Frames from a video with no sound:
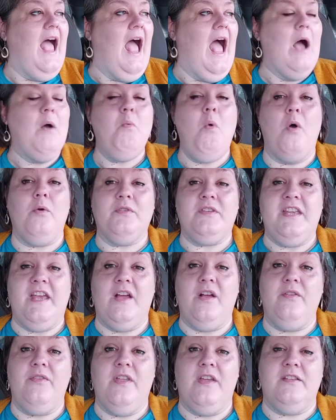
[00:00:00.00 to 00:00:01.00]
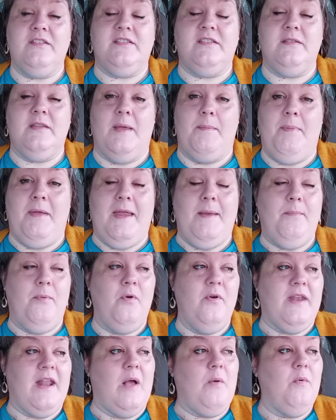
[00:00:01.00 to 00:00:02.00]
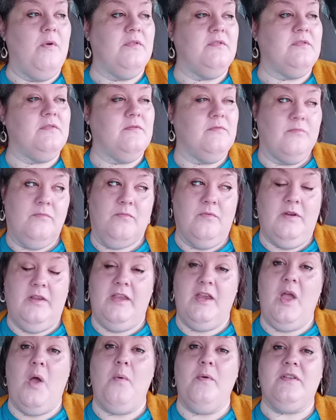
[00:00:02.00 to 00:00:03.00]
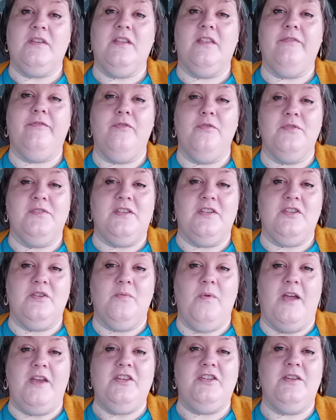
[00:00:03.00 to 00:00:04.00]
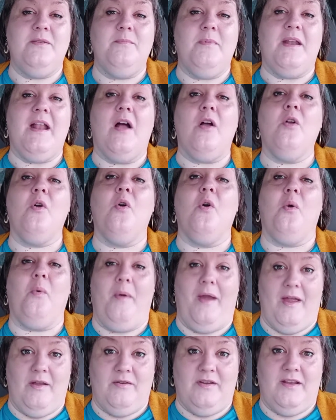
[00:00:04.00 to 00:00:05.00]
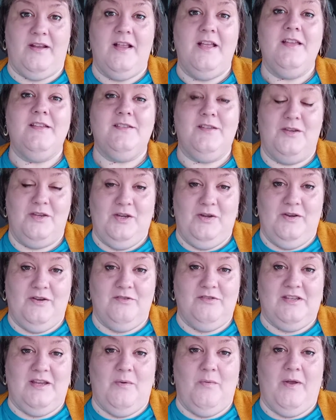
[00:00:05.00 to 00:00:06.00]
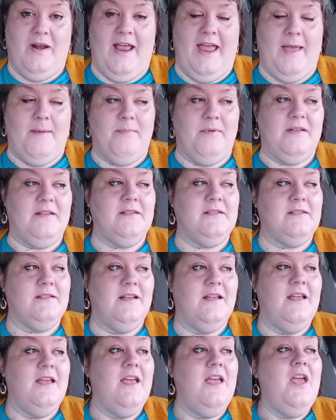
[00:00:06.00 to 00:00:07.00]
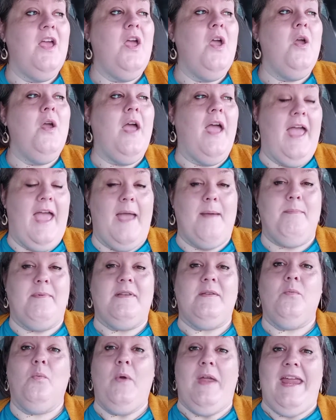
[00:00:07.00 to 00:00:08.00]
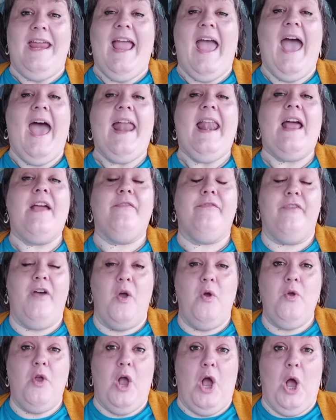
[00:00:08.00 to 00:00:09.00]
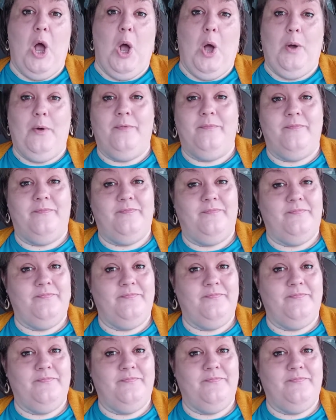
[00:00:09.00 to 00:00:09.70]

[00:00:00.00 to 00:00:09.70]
I won't tell the people, and I won't really go into the full situation, but I'll go around it so you understand what happened. We got a phone call